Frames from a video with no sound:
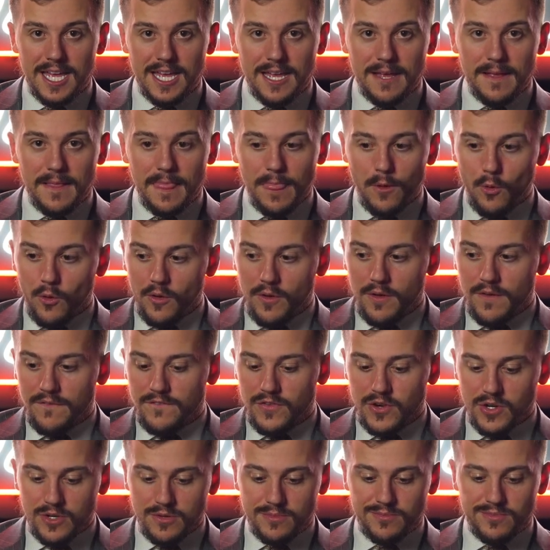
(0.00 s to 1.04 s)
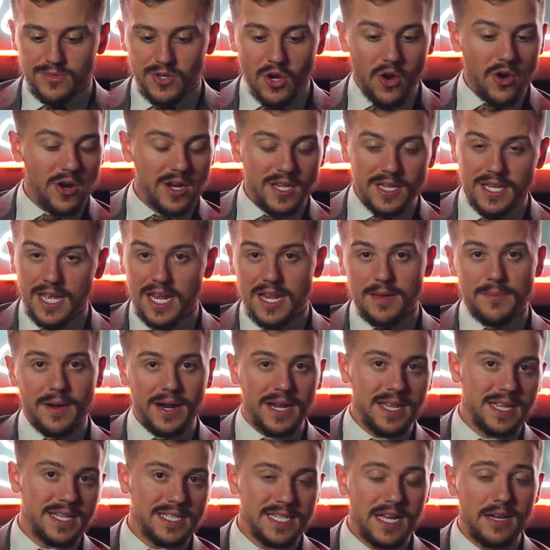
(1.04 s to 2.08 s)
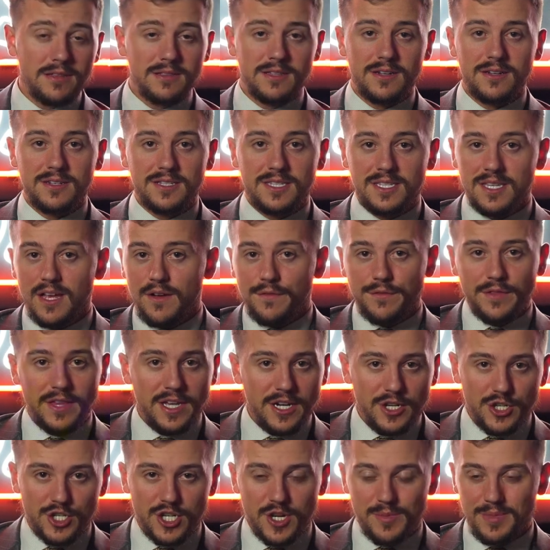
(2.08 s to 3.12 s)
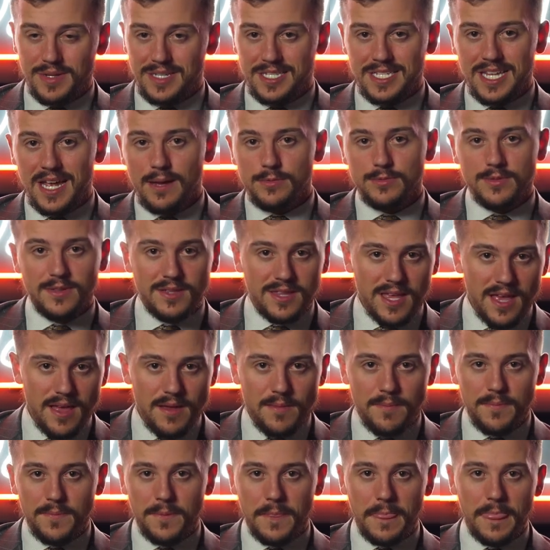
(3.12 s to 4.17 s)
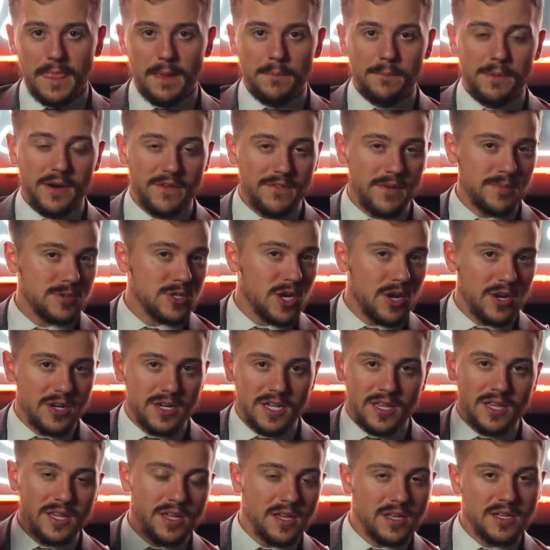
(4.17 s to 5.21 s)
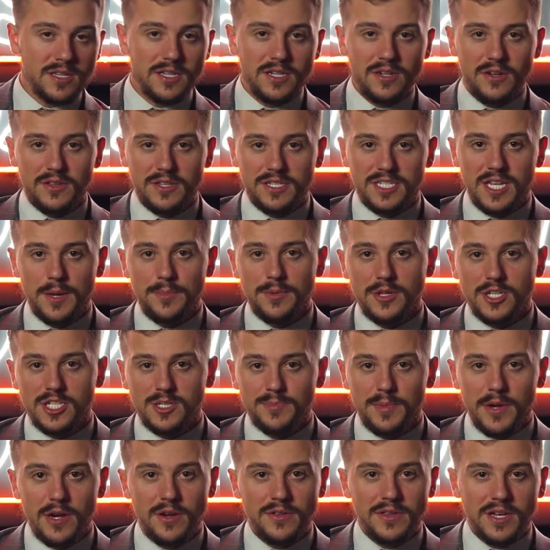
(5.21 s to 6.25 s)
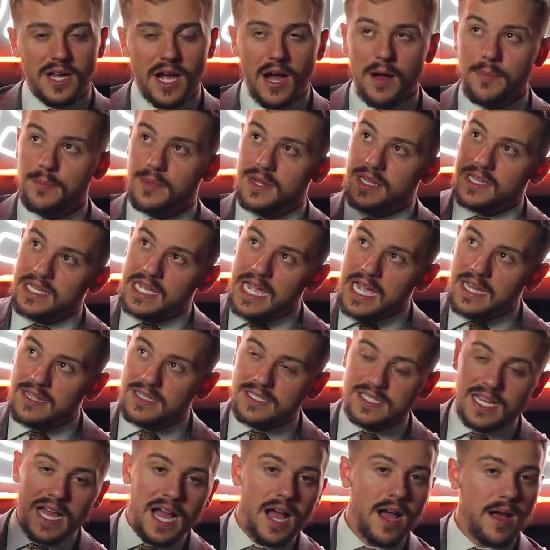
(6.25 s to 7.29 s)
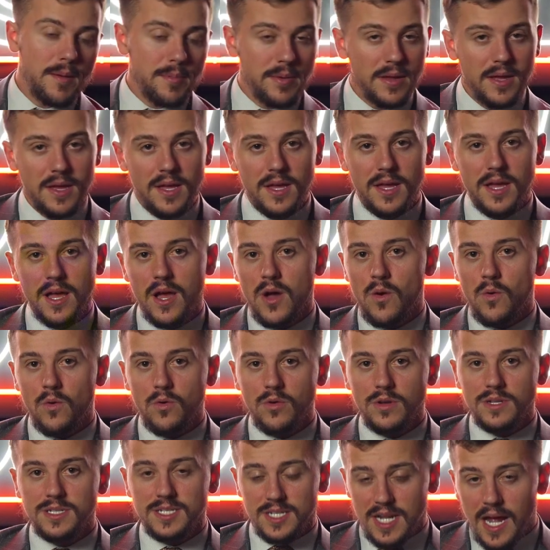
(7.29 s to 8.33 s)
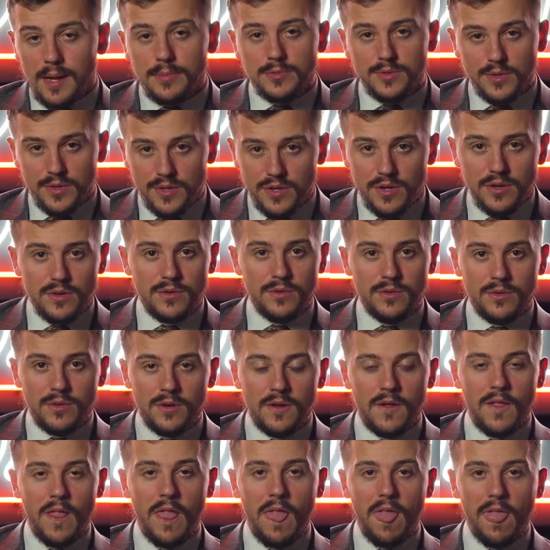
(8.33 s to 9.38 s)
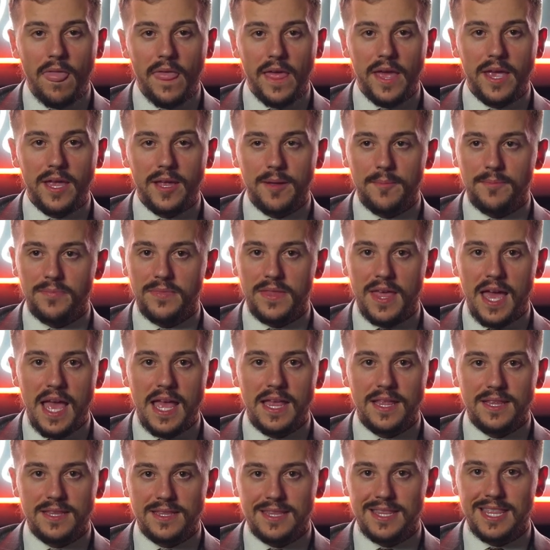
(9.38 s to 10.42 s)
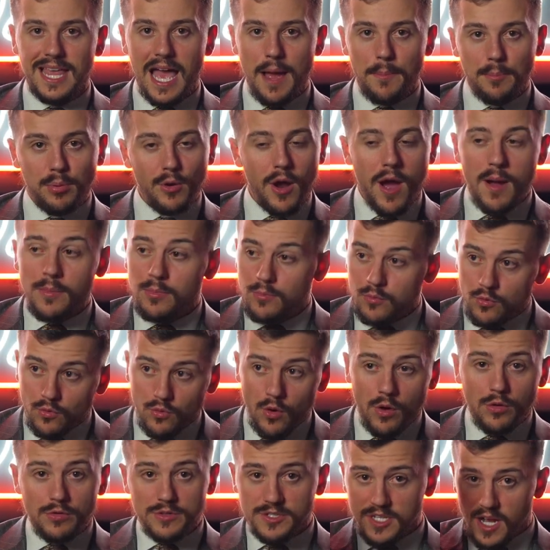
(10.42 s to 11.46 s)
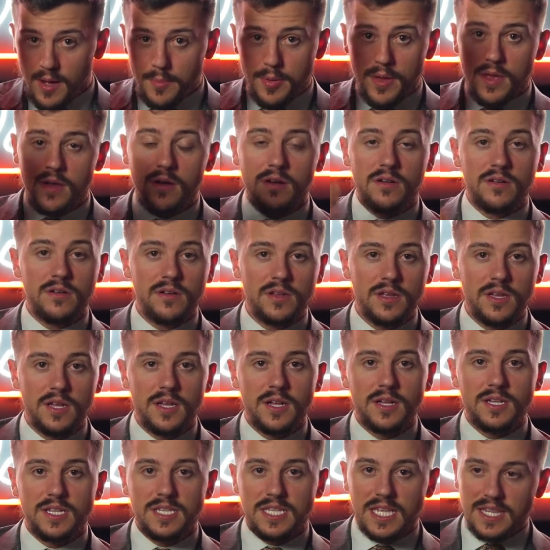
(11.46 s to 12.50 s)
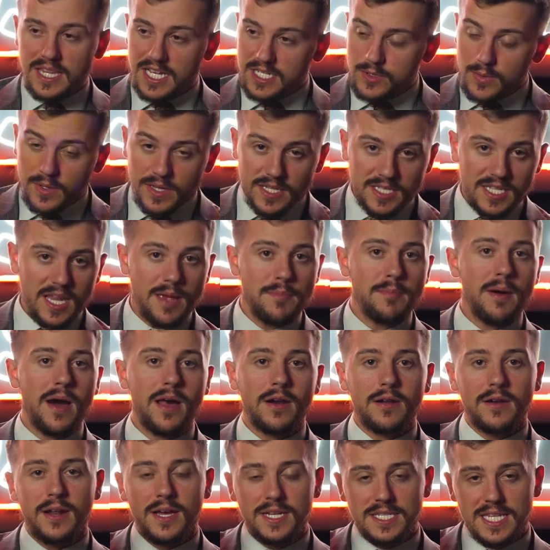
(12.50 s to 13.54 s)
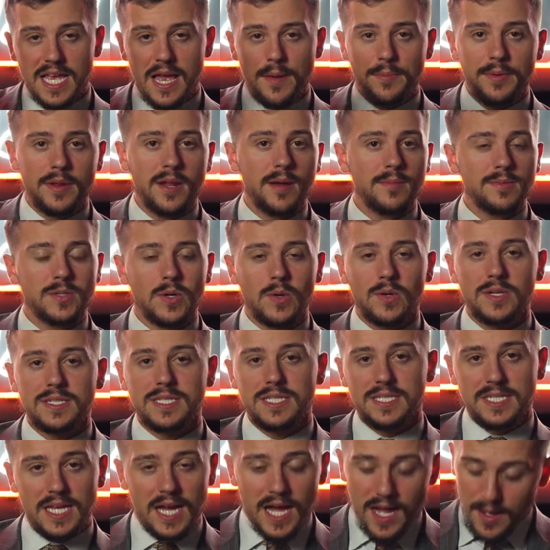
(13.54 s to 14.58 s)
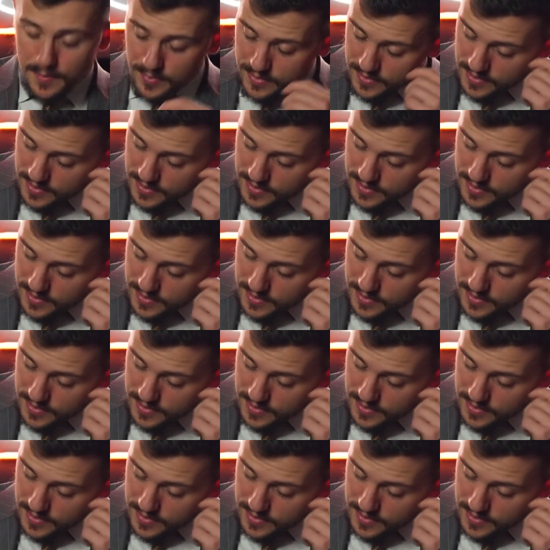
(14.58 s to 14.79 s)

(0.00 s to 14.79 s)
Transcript: Well, if you're talking to anybody that's out there, it's self-leadership. It stops with them. But if I'm talking to the tip of the spear of the company, the guy at the top, well, it stops with you. Like, that problem rolls uphill. And that's why they say bottlenecks happen up towards the top.